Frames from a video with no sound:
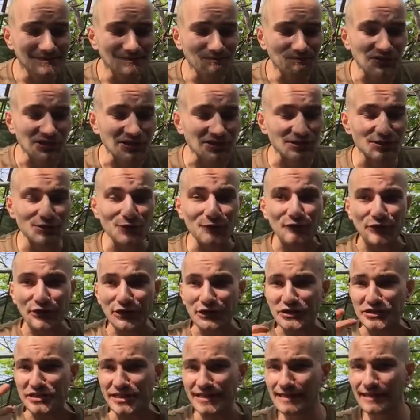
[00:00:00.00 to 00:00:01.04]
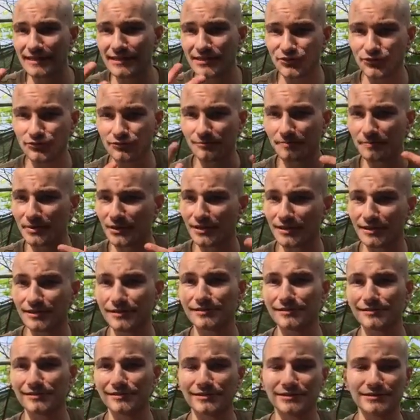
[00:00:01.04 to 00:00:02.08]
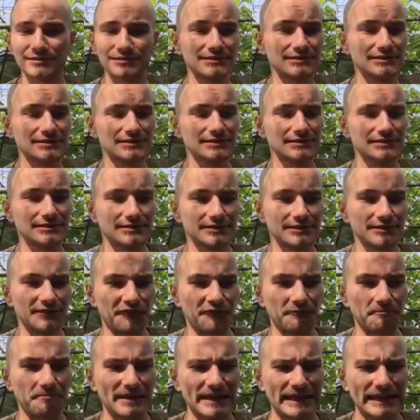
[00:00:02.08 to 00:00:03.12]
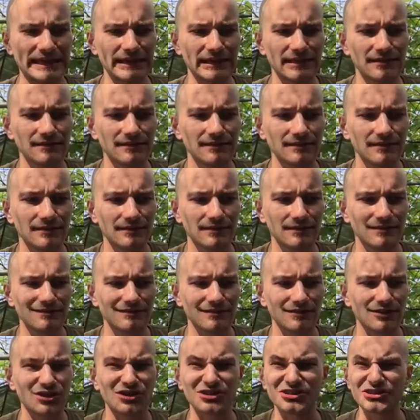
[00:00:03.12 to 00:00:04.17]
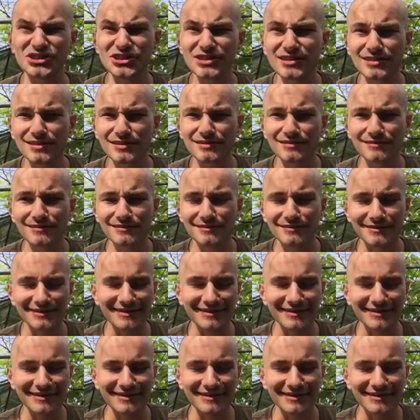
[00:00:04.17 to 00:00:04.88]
This is a very natural part of being conscious.